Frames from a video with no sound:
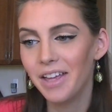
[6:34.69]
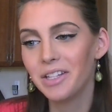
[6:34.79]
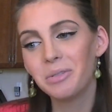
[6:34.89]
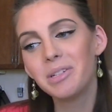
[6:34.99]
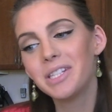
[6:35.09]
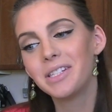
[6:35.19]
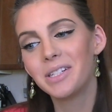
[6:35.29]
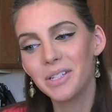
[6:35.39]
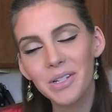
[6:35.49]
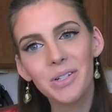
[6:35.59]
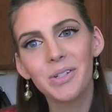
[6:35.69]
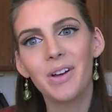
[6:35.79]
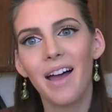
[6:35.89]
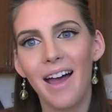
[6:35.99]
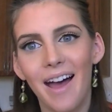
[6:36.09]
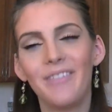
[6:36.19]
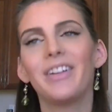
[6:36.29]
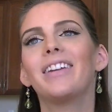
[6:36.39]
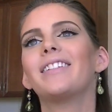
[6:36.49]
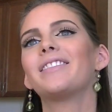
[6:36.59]
So I still
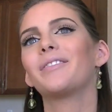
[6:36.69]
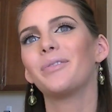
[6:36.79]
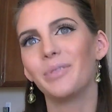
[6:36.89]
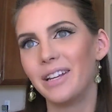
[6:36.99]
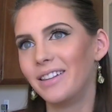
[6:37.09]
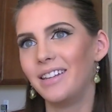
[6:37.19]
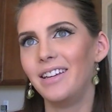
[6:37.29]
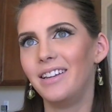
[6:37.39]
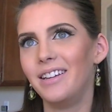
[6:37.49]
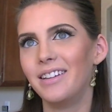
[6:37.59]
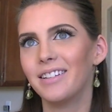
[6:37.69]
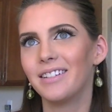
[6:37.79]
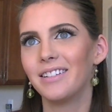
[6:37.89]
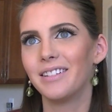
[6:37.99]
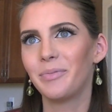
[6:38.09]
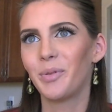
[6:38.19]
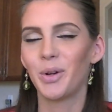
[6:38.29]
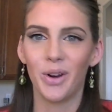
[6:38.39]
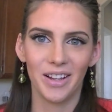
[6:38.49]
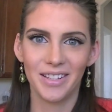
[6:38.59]
haven't really
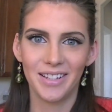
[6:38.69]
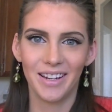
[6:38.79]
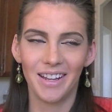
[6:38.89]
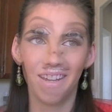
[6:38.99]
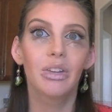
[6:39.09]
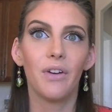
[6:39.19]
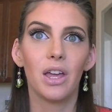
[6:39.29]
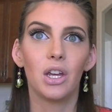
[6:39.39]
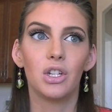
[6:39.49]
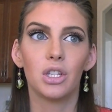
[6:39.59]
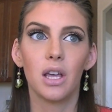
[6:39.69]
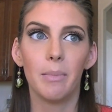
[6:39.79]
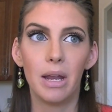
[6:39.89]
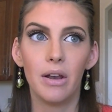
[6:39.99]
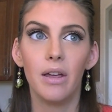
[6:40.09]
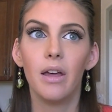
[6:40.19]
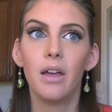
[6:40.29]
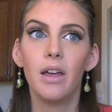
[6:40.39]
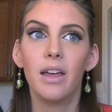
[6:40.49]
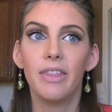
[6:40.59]
progressed. And asked if I could just come in
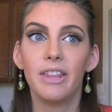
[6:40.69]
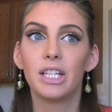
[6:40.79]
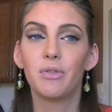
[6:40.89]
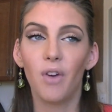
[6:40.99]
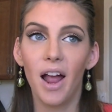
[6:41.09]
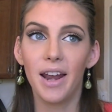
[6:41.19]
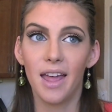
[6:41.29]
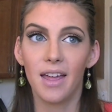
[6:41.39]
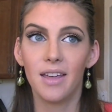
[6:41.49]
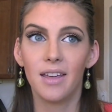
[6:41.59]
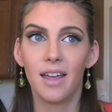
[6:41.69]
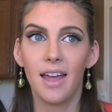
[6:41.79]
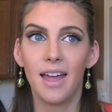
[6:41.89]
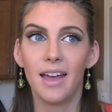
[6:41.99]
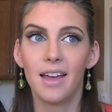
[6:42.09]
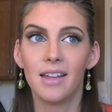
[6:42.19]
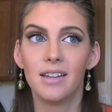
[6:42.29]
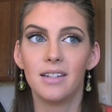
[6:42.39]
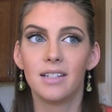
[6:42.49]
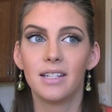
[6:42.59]
this Friday,
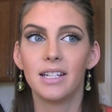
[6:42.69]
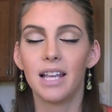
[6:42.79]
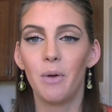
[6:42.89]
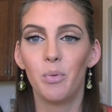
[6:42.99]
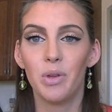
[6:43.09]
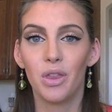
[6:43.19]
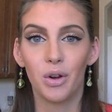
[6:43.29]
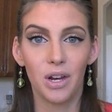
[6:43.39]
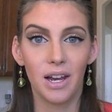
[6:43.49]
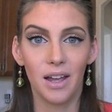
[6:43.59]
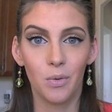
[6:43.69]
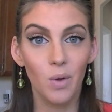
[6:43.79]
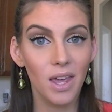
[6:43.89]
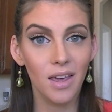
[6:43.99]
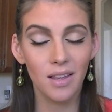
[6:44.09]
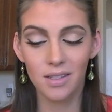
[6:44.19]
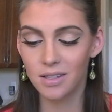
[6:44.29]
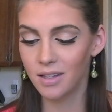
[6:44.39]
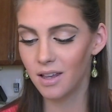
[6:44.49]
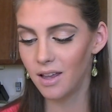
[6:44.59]
and since I will be 39
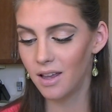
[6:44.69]
weeks,